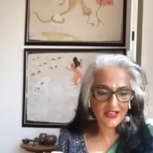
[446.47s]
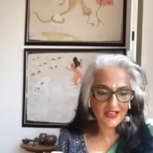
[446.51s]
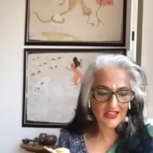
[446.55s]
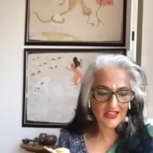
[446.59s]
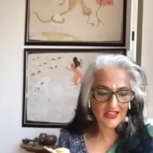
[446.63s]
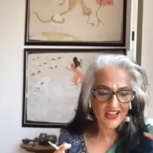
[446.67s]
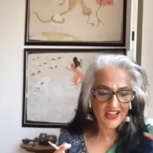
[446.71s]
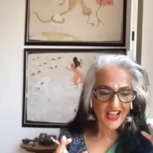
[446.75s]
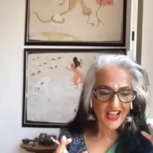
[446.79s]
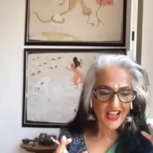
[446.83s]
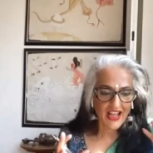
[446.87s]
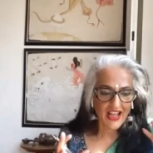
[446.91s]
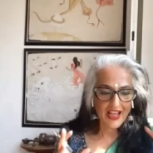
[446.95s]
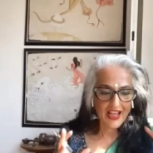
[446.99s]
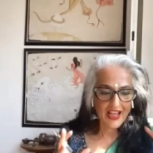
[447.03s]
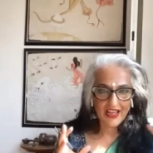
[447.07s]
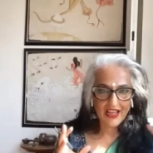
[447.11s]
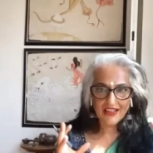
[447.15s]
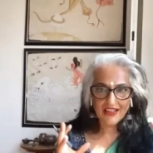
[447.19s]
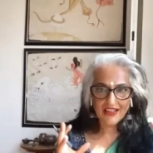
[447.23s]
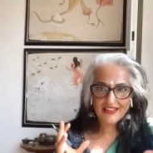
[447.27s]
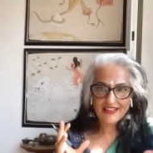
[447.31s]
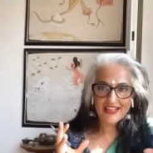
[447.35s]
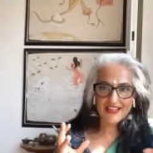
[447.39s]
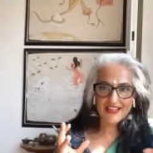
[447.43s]
there's all
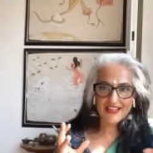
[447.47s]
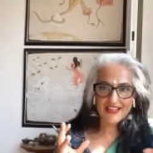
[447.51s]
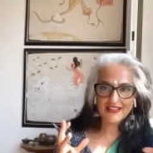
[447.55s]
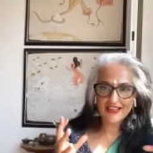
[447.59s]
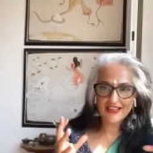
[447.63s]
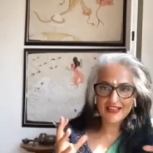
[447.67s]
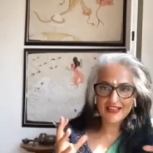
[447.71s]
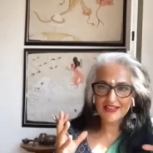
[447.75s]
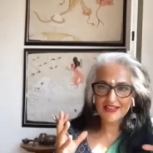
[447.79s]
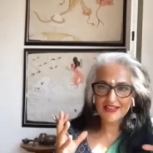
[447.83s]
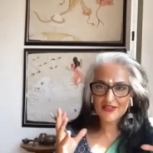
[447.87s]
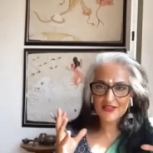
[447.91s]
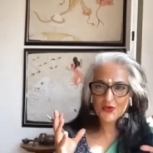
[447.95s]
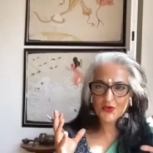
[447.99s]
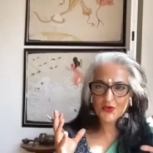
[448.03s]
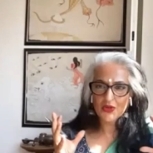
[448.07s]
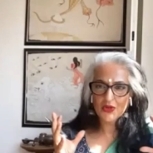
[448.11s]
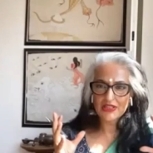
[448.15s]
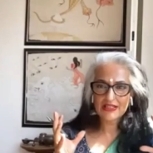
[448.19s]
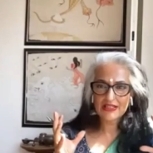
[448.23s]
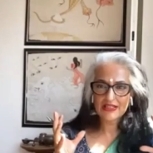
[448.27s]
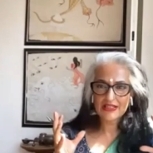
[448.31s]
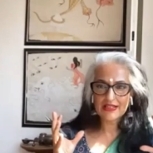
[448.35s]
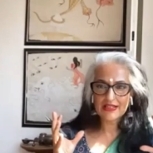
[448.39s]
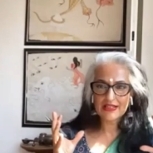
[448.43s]
this sort of newness,
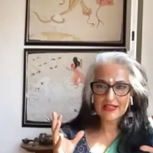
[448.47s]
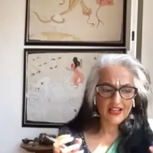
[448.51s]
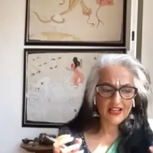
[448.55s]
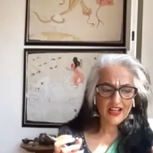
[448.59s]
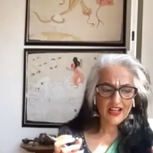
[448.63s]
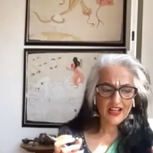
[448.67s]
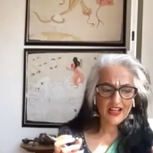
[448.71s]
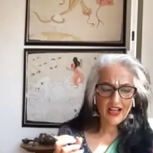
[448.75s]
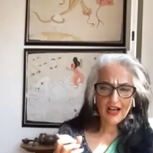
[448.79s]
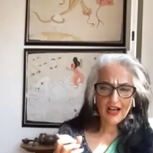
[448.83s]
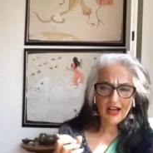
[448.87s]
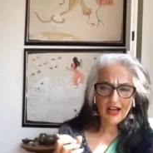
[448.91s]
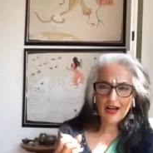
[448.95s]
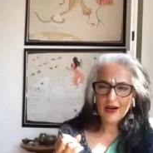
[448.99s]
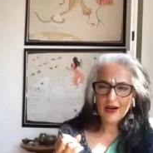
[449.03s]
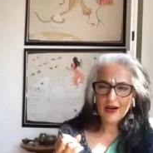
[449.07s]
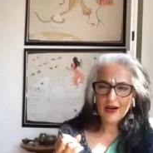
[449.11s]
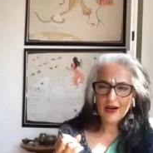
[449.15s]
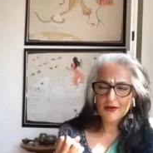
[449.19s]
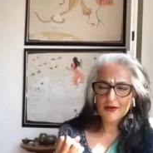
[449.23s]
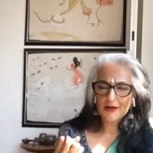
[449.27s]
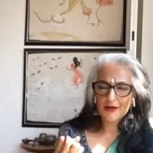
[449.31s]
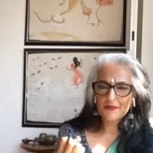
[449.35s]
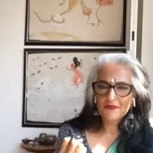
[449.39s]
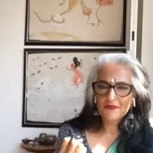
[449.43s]
and um,
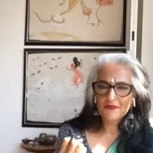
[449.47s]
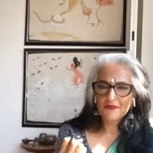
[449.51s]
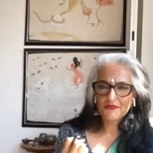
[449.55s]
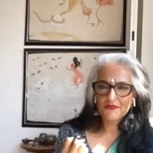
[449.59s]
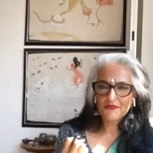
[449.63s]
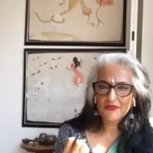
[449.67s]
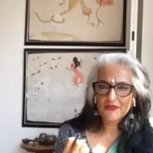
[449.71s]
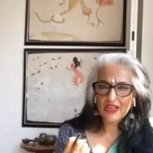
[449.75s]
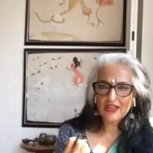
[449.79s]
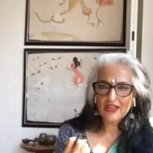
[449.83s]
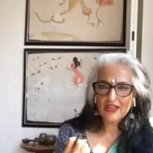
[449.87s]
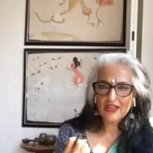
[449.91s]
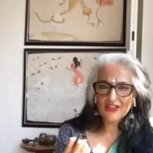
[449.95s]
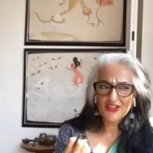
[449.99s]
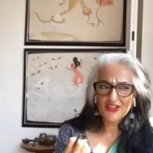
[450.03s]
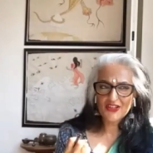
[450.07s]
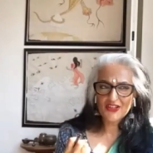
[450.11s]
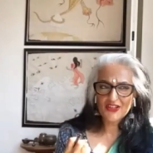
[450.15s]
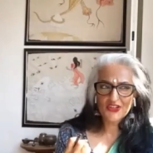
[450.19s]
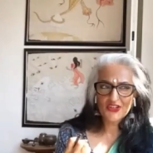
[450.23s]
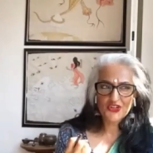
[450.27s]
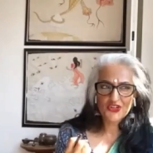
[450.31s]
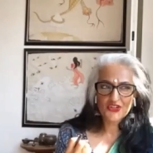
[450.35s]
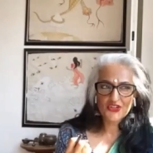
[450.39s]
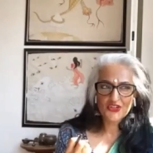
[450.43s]
you know, the
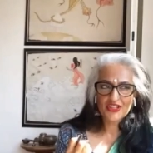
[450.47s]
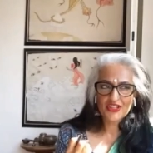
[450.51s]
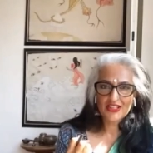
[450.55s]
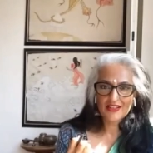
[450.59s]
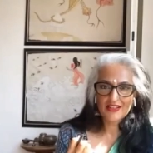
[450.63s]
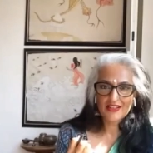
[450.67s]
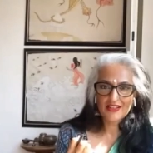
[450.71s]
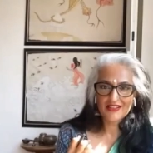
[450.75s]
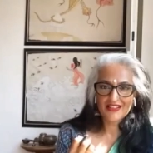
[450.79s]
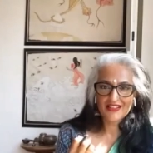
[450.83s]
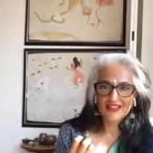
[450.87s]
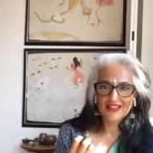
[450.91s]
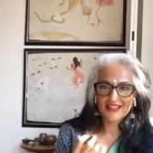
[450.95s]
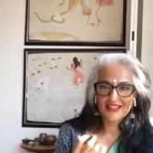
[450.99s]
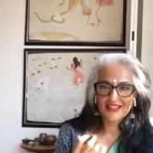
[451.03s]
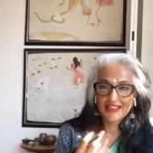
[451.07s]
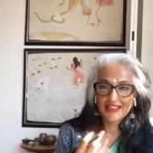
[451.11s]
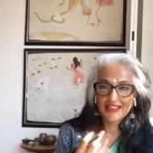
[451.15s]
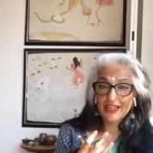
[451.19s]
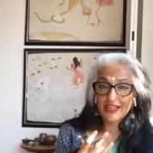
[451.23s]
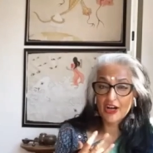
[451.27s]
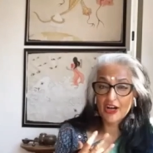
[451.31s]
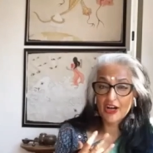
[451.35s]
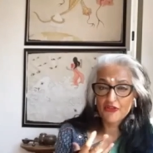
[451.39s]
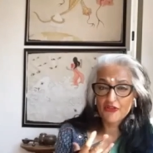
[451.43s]
the arousal
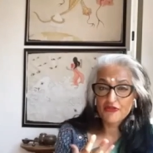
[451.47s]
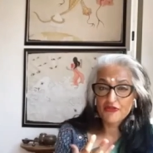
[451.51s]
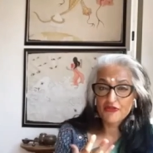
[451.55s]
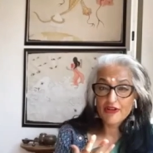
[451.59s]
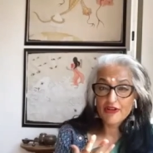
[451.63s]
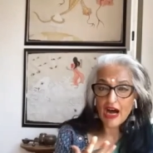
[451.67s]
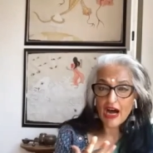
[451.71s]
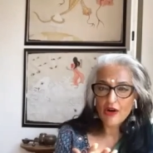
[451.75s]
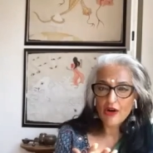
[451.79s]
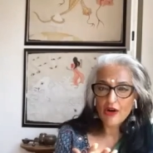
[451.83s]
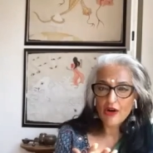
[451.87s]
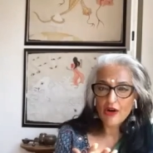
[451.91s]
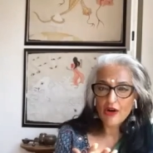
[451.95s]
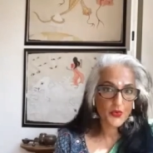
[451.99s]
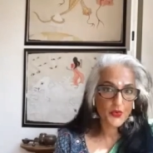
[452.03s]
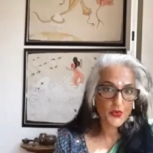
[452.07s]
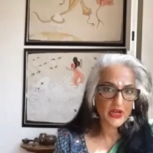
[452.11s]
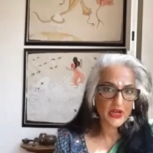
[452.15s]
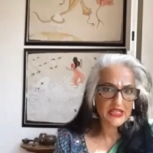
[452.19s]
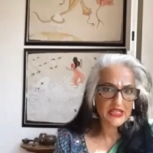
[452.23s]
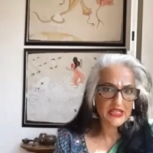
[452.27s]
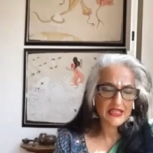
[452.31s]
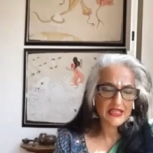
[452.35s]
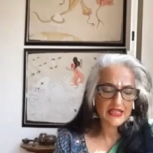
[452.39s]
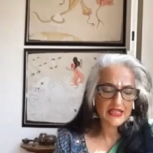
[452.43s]
attached to it is quite
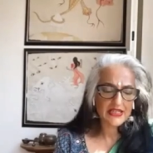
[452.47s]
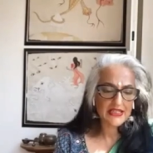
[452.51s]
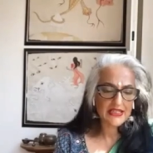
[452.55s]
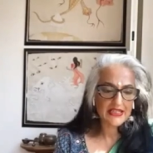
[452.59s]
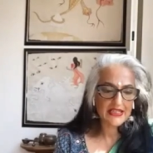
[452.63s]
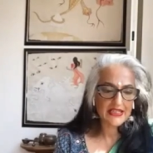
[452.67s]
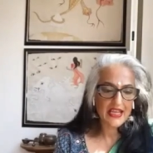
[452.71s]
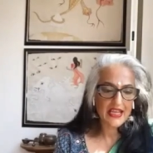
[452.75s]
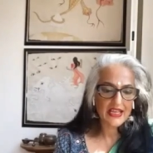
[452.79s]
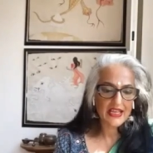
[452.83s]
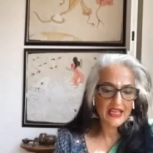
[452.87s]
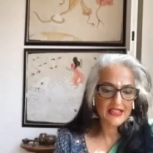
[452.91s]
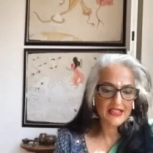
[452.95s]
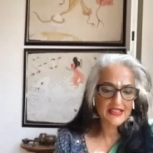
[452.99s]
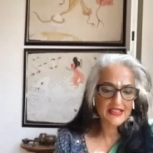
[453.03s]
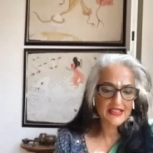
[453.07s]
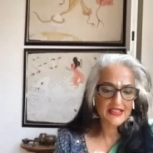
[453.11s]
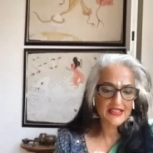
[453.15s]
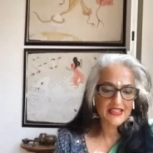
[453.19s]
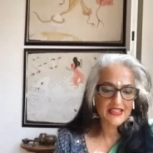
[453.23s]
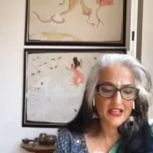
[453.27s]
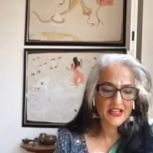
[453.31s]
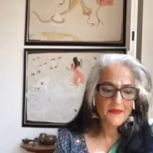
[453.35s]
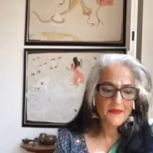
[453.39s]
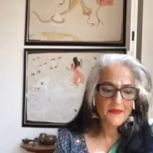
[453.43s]
intense.
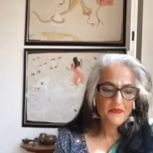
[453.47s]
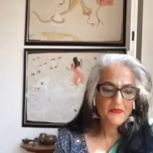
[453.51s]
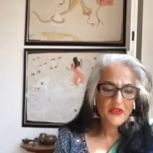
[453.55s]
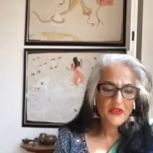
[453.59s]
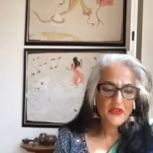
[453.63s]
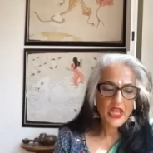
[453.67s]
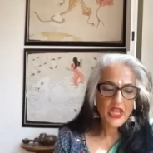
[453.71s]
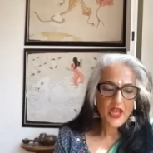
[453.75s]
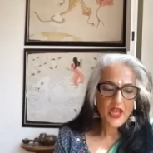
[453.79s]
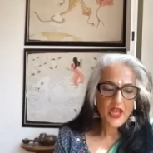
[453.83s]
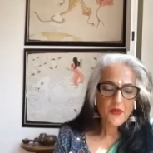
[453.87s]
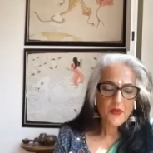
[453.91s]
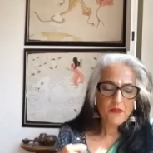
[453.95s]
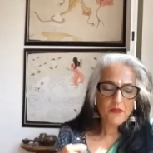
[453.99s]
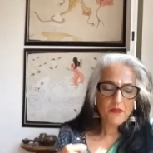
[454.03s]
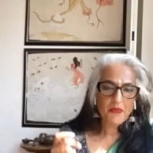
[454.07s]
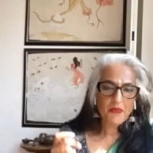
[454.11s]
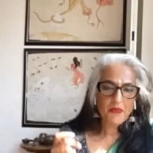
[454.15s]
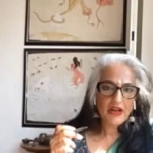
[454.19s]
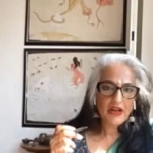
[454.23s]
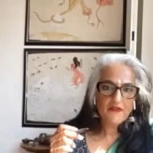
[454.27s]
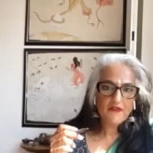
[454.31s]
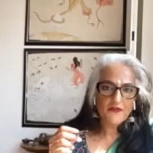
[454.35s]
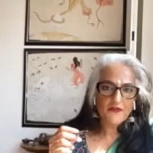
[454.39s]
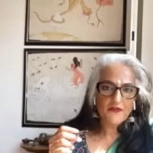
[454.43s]
But very
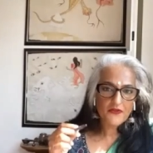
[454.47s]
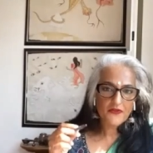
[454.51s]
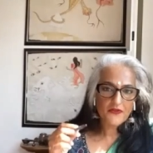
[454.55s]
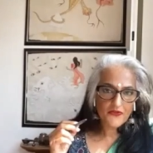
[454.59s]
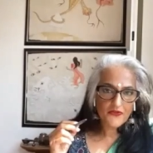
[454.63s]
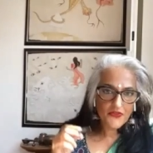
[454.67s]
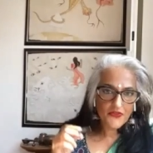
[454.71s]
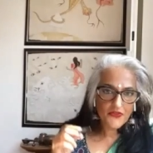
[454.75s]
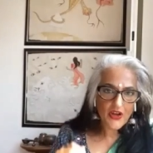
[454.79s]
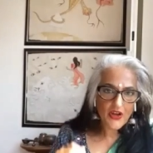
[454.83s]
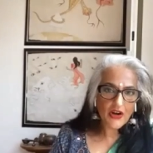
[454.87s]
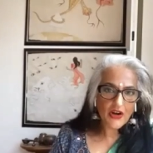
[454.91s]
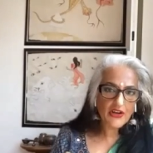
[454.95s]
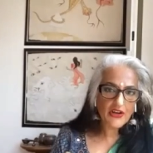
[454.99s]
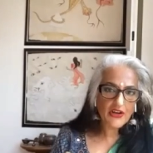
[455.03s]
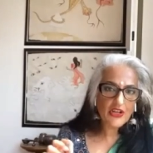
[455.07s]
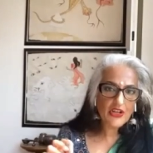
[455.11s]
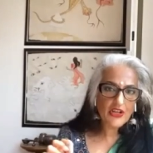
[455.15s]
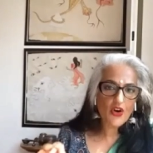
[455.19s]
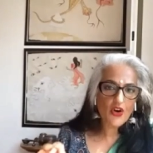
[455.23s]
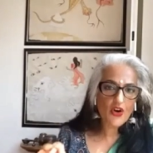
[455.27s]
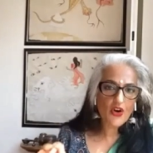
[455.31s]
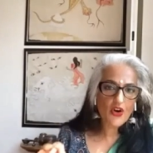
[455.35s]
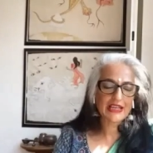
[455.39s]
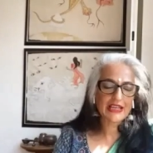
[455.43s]
often, also,
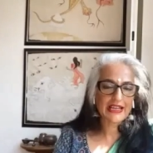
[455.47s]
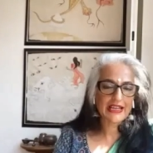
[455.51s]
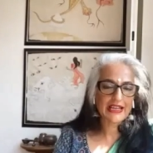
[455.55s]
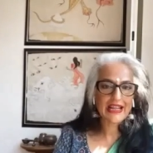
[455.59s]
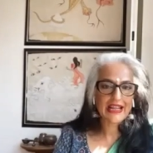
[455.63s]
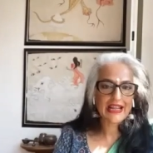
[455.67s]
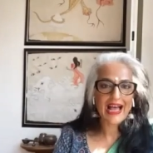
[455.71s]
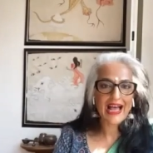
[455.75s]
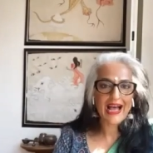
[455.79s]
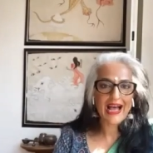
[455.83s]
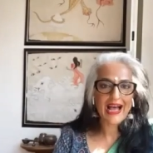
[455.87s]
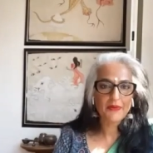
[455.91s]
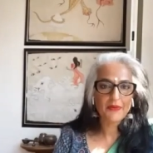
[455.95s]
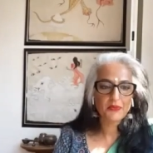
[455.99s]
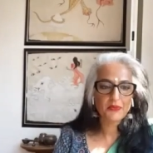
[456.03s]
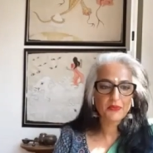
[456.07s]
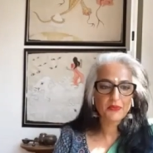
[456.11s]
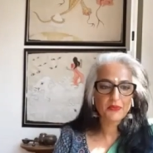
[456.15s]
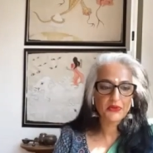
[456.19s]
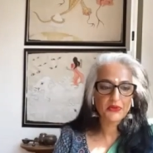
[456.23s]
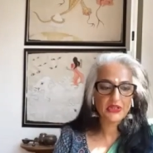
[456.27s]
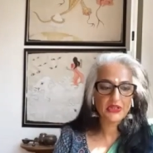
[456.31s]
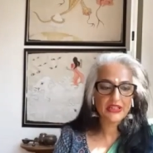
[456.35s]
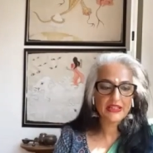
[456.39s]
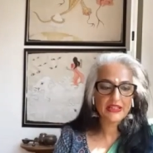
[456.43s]
it can happen
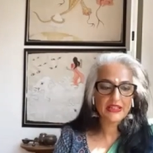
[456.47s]
that